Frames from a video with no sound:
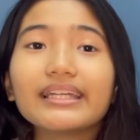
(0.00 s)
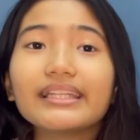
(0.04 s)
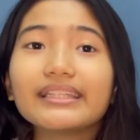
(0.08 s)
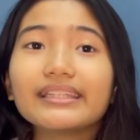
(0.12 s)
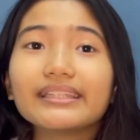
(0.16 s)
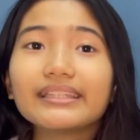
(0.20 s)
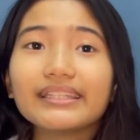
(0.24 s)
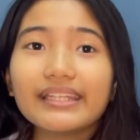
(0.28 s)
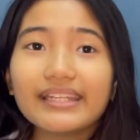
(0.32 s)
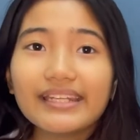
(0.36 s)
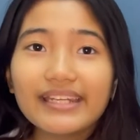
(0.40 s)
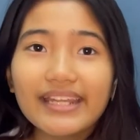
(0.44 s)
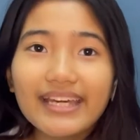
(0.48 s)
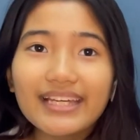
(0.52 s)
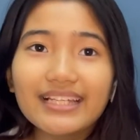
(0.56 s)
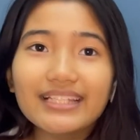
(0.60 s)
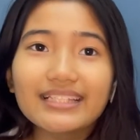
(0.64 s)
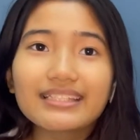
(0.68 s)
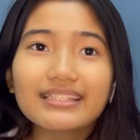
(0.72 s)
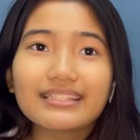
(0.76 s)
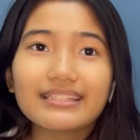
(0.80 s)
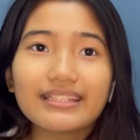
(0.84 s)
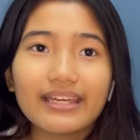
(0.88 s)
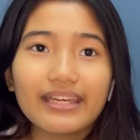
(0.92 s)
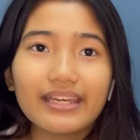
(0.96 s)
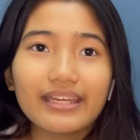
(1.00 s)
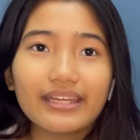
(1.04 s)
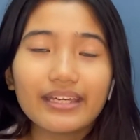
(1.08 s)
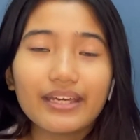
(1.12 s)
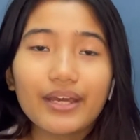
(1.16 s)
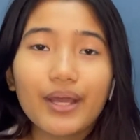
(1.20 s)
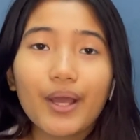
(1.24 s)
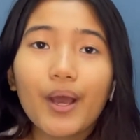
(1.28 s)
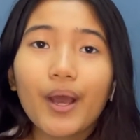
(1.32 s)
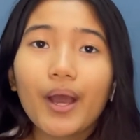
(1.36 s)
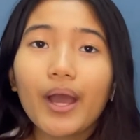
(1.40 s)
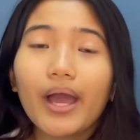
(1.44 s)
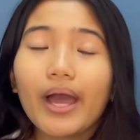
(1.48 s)
The next day,
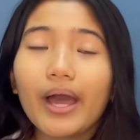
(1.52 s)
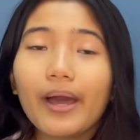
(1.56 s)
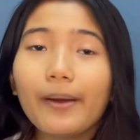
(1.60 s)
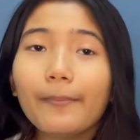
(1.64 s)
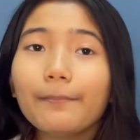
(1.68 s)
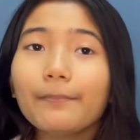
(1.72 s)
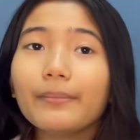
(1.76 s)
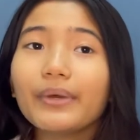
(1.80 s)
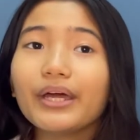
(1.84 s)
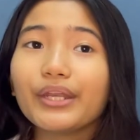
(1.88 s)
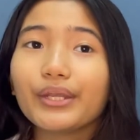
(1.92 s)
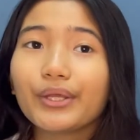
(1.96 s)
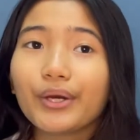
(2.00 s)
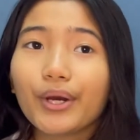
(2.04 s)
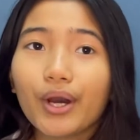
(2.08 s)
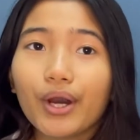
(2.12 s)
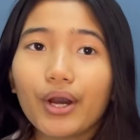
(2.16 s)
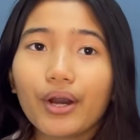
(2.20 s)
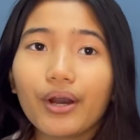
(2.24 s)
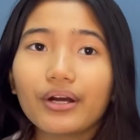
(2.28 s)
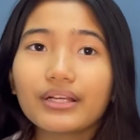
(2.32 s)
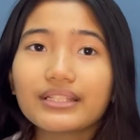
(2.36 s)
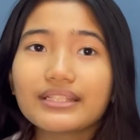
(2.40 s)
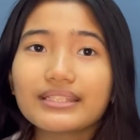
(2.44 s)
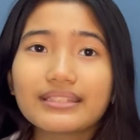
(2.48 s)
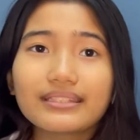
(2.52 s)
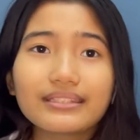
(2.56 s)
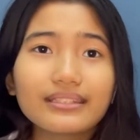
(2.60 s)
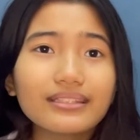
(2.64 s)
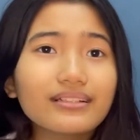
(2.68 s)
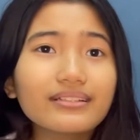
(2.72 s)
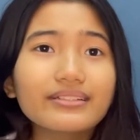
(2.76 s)
Hem and Haw still